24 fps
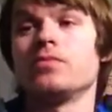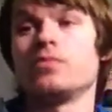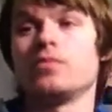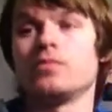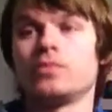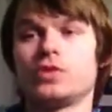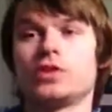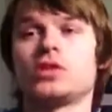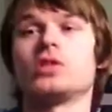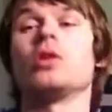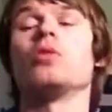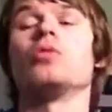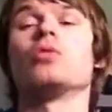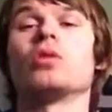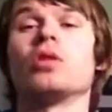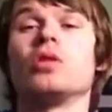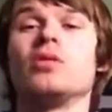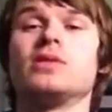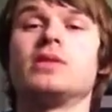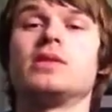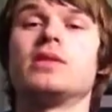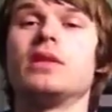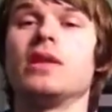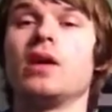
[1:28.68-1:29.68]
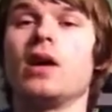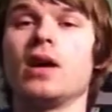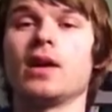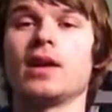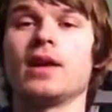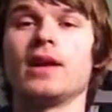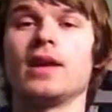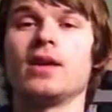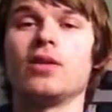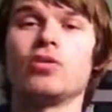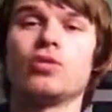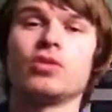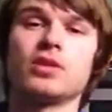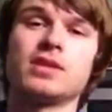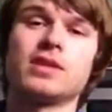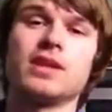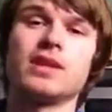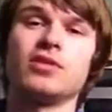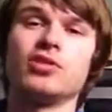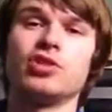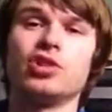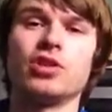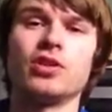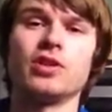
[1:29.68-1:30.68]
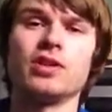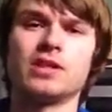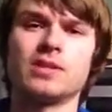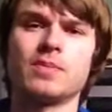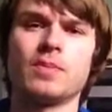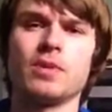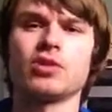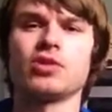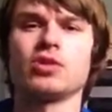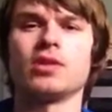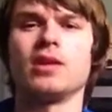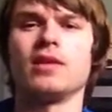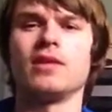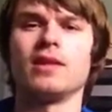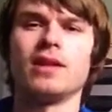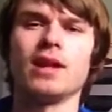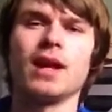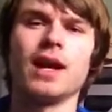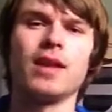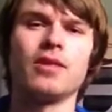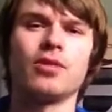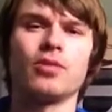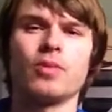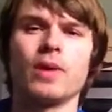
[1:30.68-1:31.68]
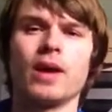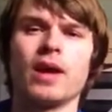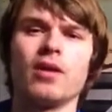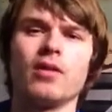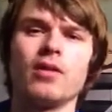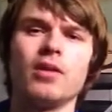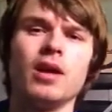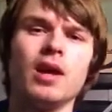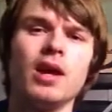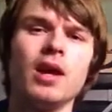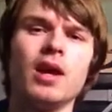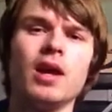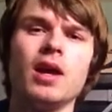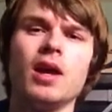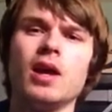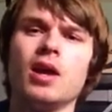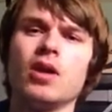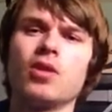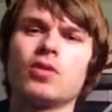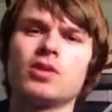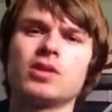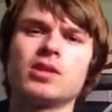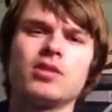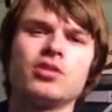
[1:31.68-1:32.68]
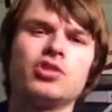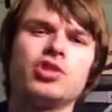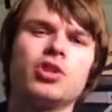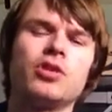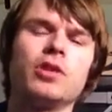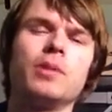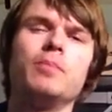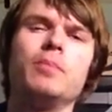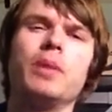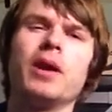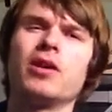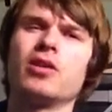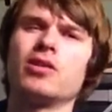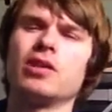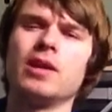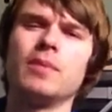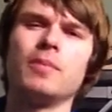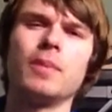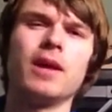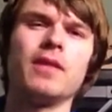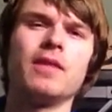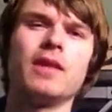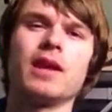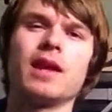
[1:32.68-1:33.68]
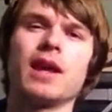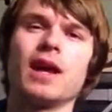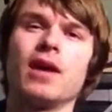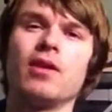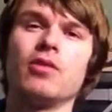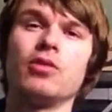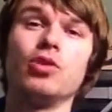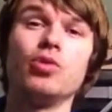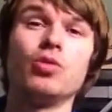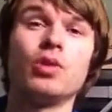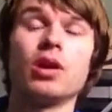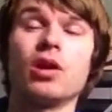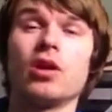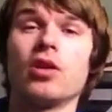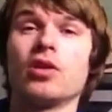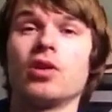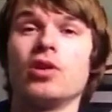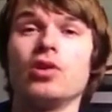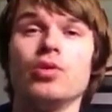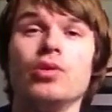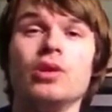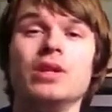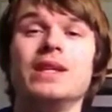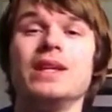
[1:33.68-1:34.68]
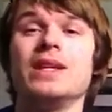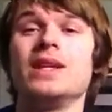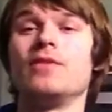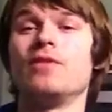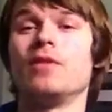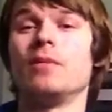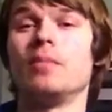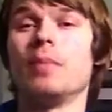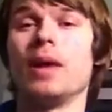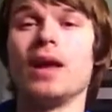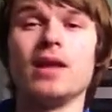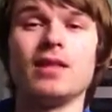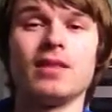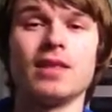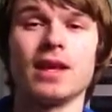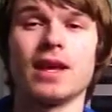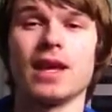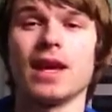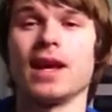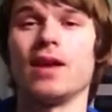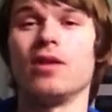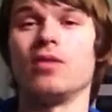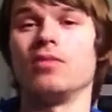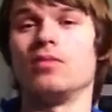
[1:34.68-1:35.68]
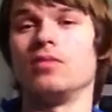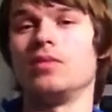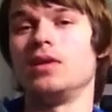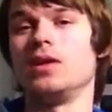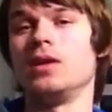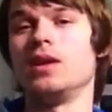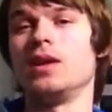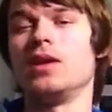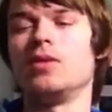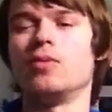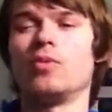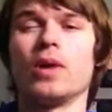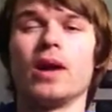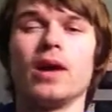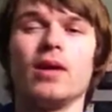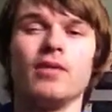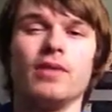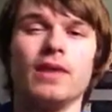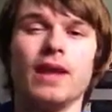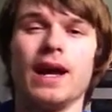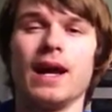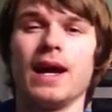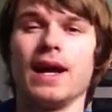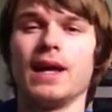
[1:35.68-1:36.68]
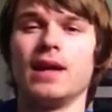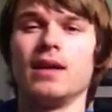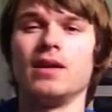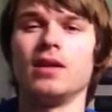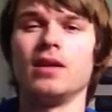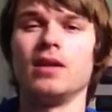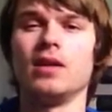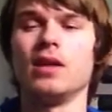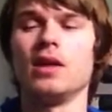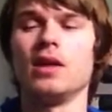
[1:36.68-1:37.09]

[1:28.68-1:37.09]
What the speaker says: so close to knocking out Chris Algieri, especially in the 9th round. Chris Algieri barely made the count. You could argue he didn't even make the count in round 9.